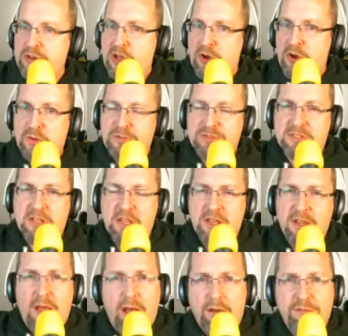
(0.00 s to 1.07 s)
tones
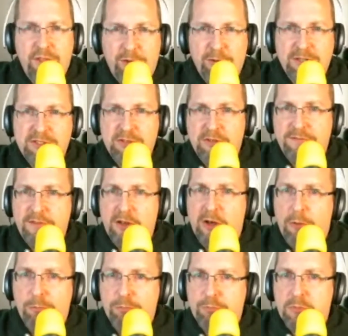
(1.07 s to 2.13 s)
of the original
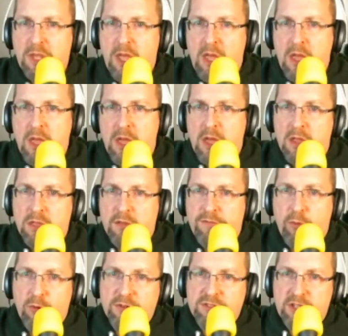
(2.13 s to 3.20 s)
film. The
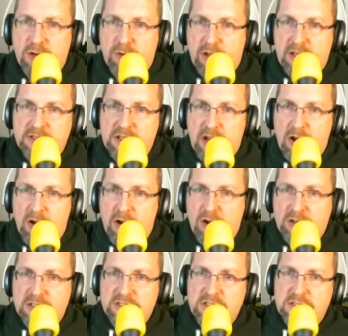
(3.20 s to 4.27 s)
four series
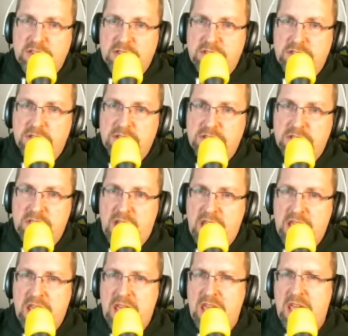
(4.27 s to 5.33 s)
are
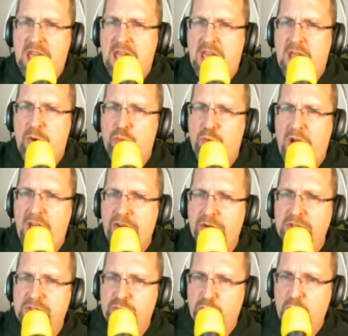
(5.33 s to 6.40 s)
taking a
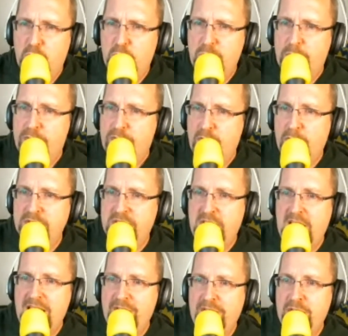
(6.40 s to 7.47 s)
writer's room approach and
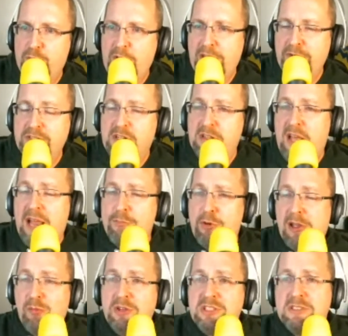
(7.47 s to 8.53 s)
having the writers
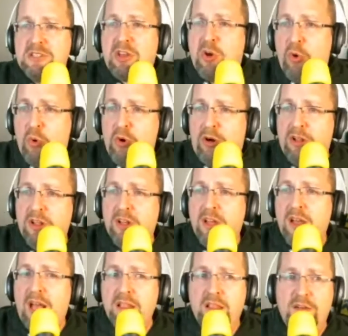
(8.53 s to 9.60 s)
collaborate, which is cool.
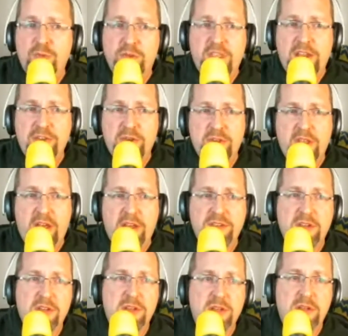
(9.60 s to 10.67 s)
I love when they do
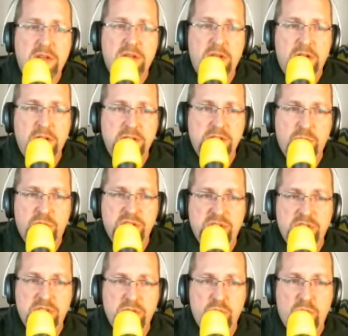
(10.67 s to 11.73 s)
that. Let's switch
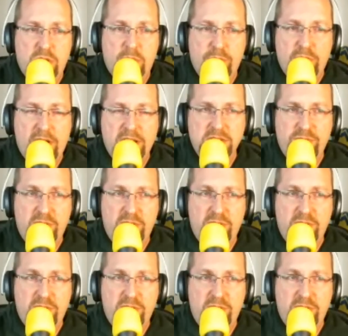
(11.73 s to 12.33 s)
to uh, Brad's